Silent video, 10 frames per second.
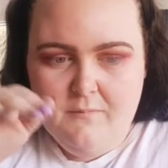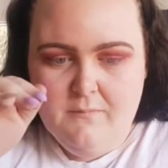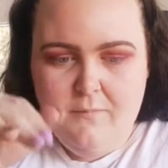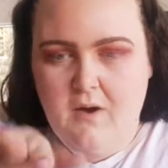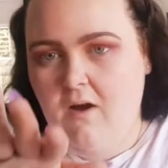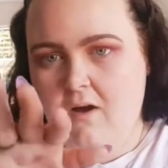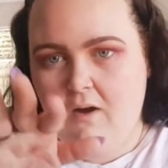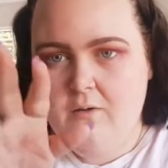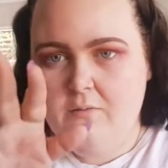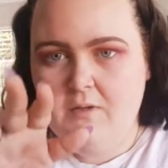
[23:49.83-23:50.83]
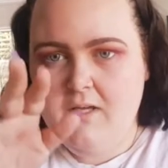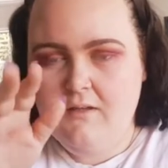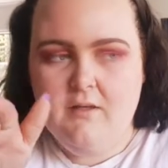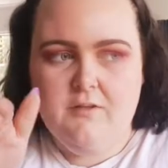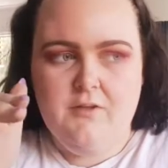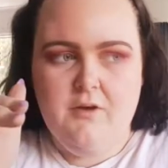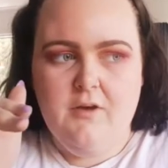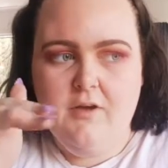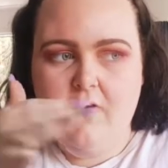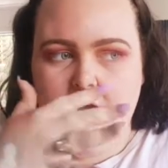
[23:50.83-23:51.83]
pothole in the
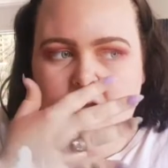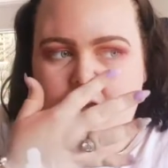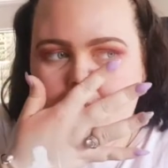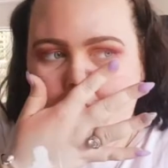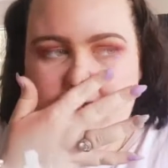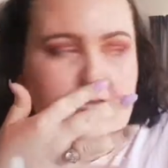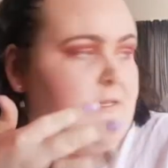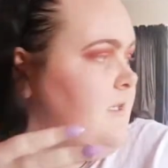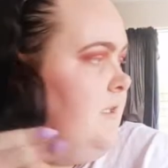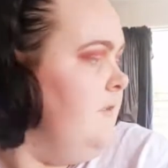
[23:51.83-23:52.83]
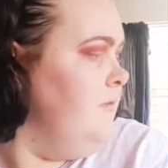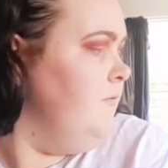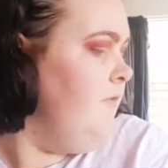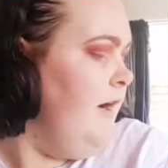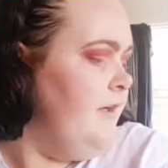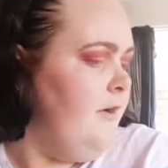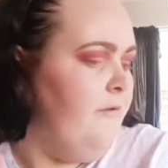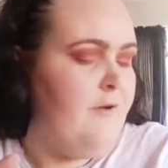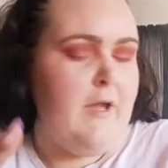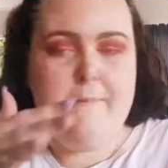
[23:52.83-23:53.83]
dirt. My cousin riding
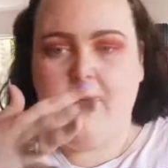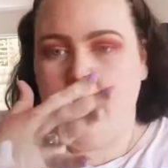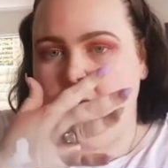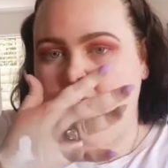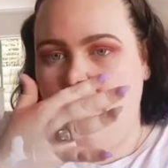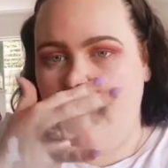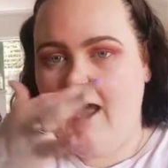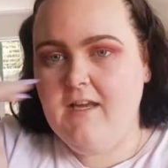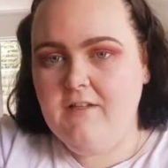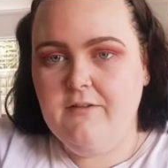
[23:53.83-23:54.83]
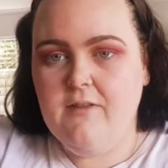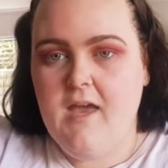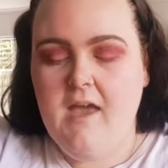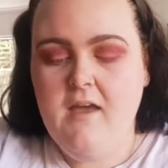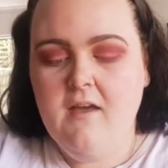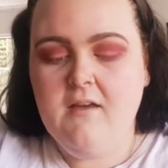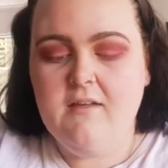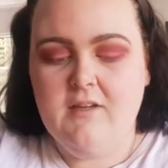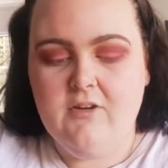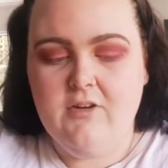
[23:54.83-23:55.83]
over it, me being like, "I can do that."
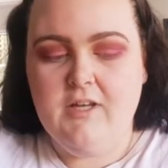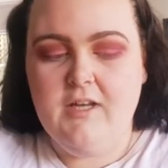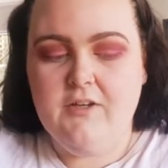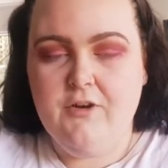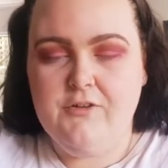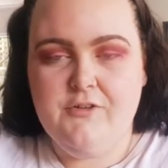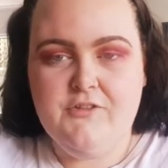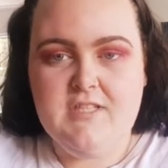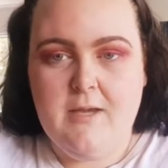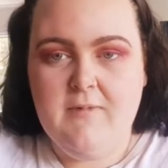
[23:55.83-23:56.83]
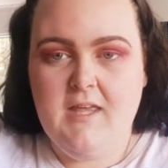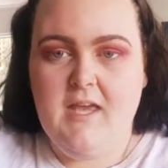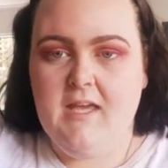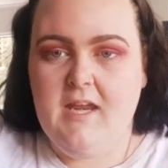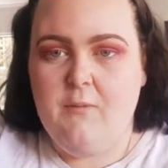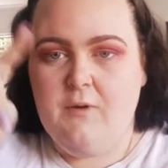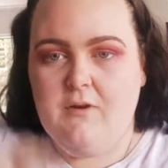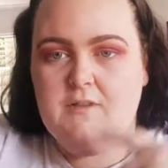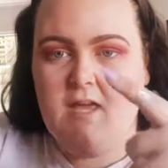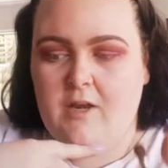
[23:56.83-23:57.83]
Get on it, got to do the same thing, and I went
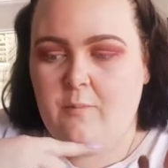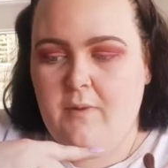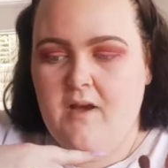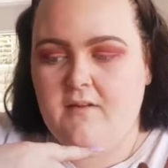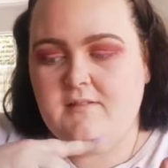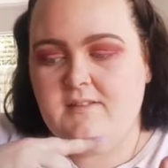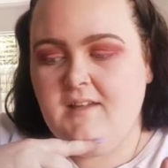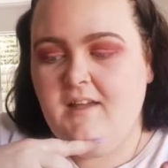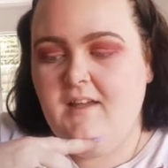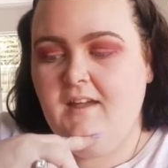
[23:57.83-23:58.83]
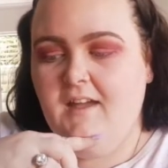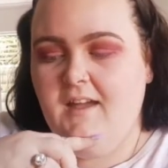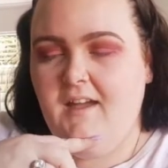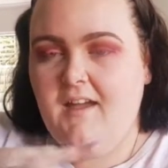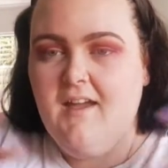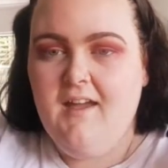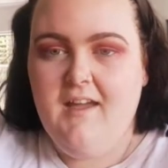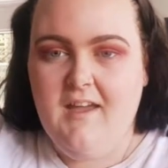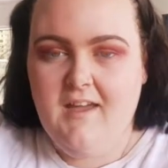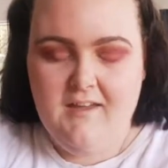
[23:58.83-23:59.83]
over the handlebars,
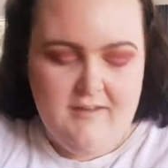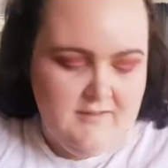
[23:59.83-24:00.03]
and